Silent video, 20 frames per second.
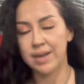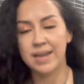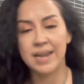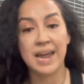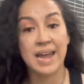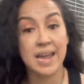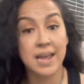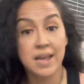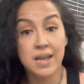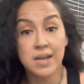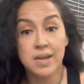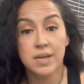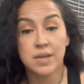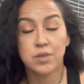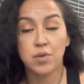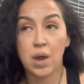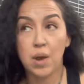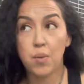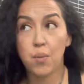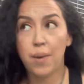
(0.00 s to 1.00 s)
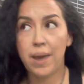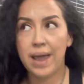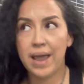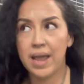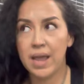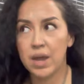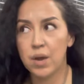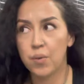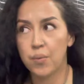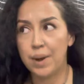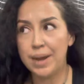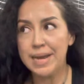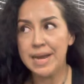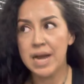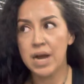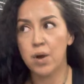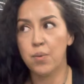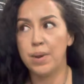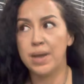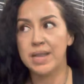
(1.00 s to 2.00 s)
I weigh, right
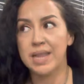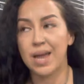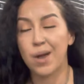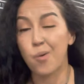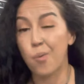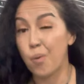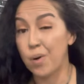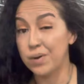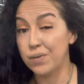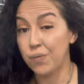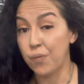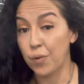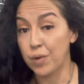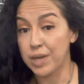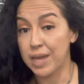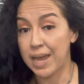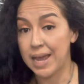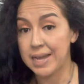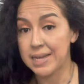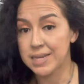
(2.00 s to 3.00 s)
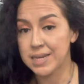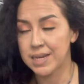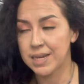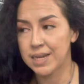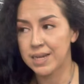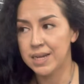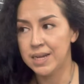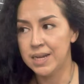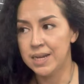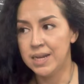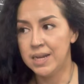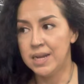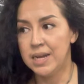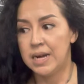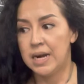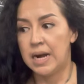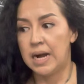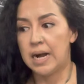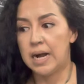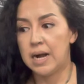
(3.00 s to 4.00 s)
now I weigh like 148.
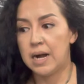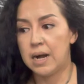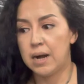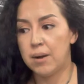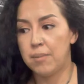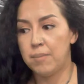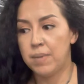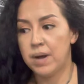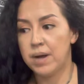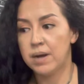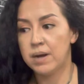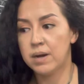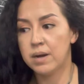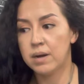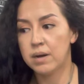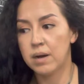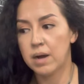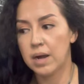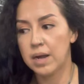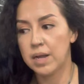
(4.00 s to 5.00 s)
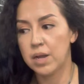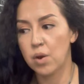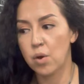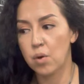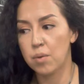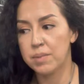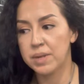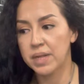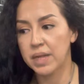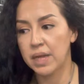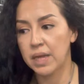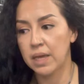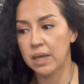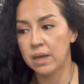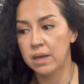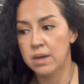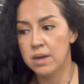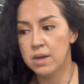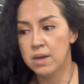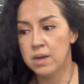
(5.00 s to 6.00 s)
I
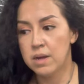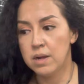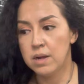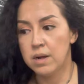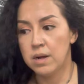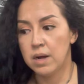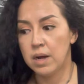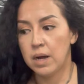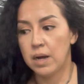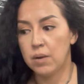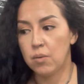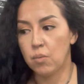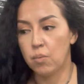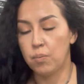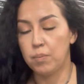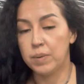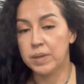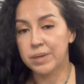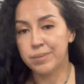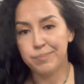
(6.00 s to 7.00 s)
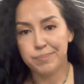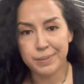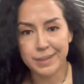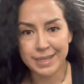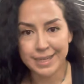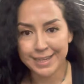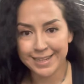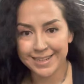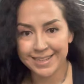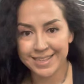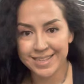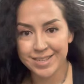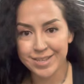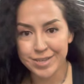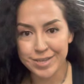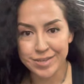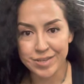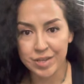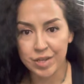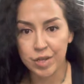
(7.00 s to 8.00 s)
normally compete in the
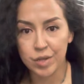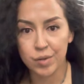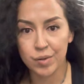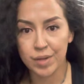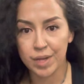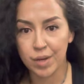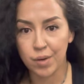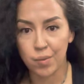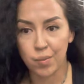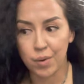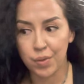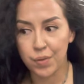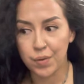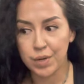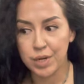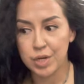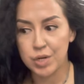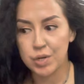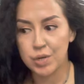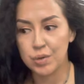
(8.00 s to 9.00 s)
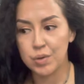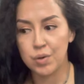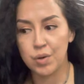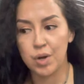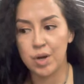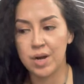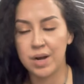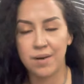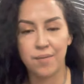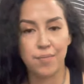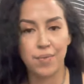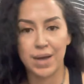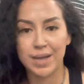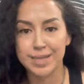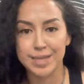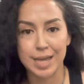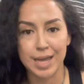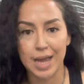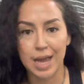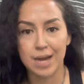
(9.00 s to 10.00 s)
60 kilo, like a 132.
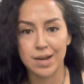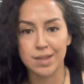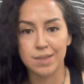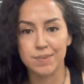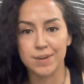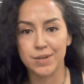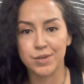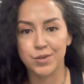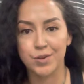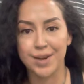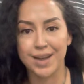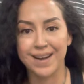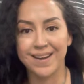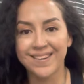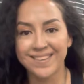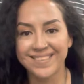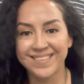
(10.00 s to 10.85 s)
That's like out of the picture now.